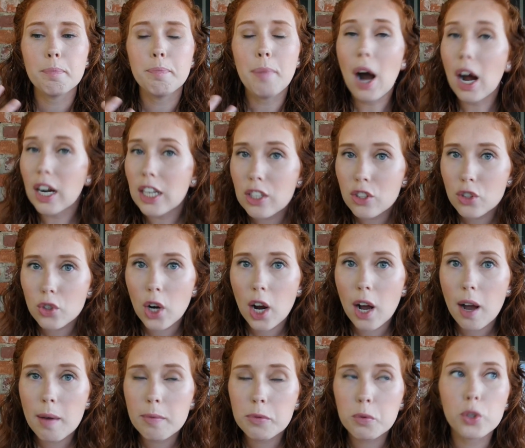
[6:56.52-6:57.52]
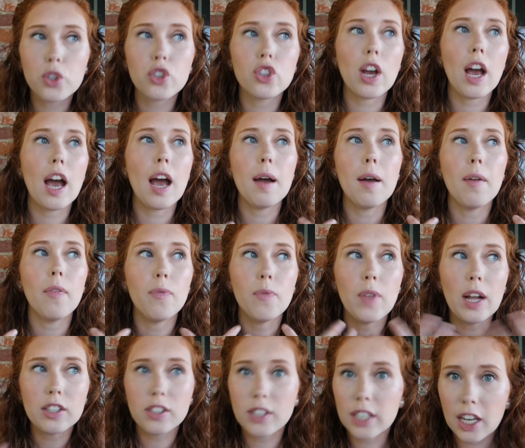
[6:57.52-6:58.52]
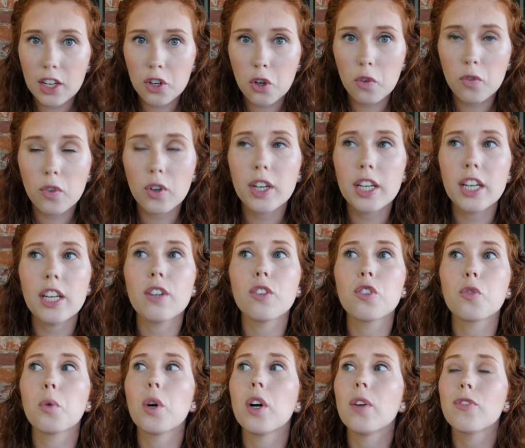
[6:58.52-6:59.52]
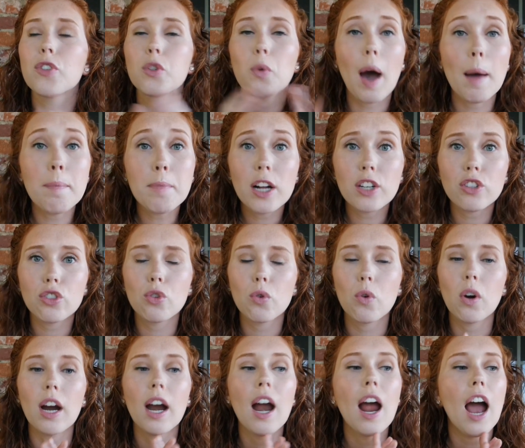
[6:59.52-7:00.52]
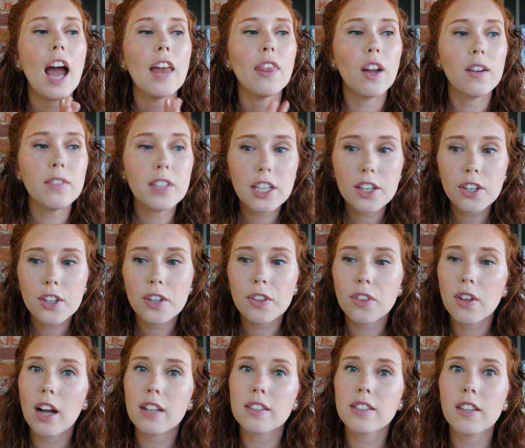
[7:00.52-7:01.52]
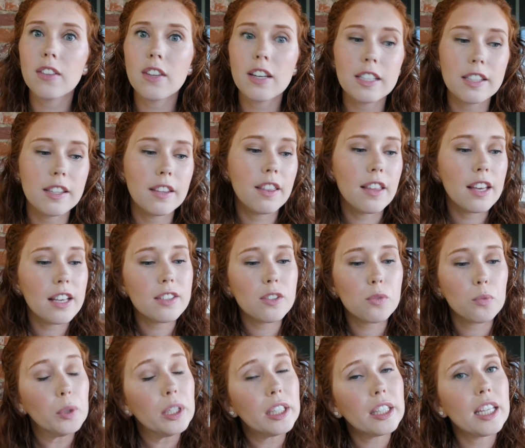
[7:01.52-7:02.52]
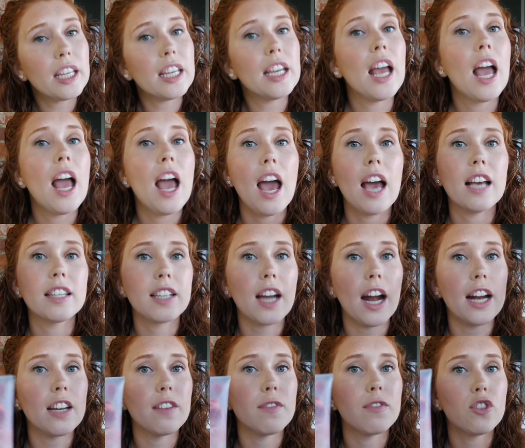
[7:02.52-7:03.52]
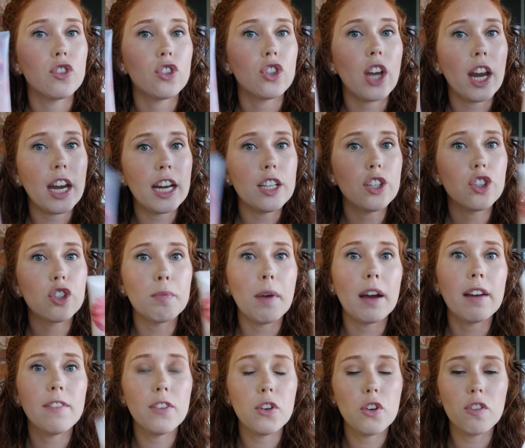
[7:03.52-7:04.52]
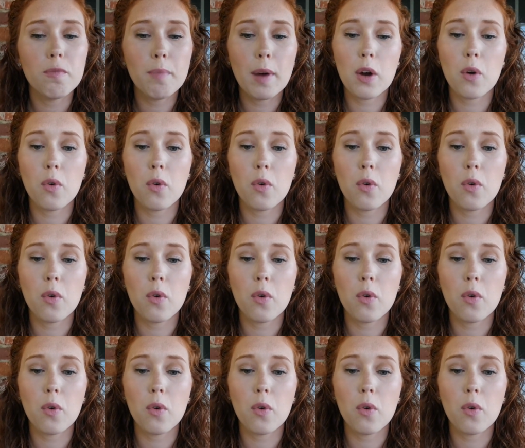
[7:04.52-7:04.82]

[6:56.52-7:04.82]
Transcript: body scrubs, which that's again over a year's worth. So I'm not sure. I'd love to hear your thoughts on this. This really has kind of changed my view of my